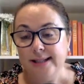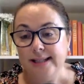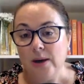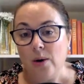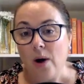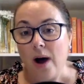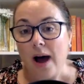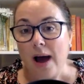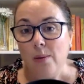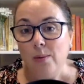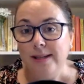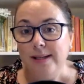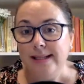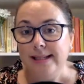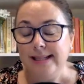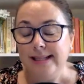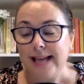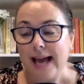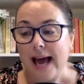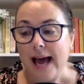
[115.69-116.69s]
So I
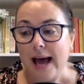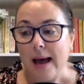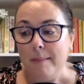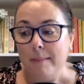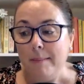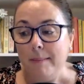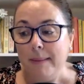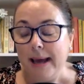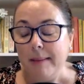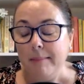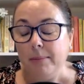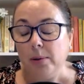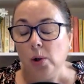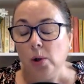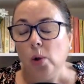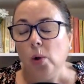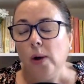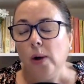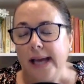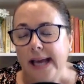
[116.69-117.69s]
was
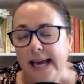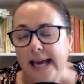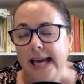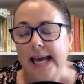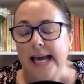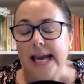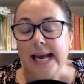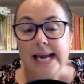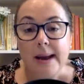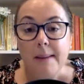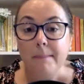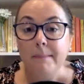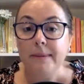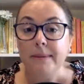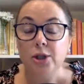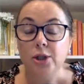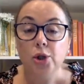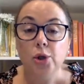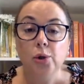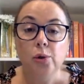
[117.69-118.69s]
employee number
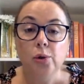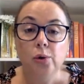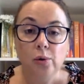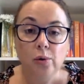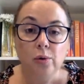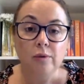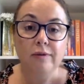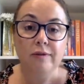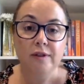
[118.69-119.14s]
2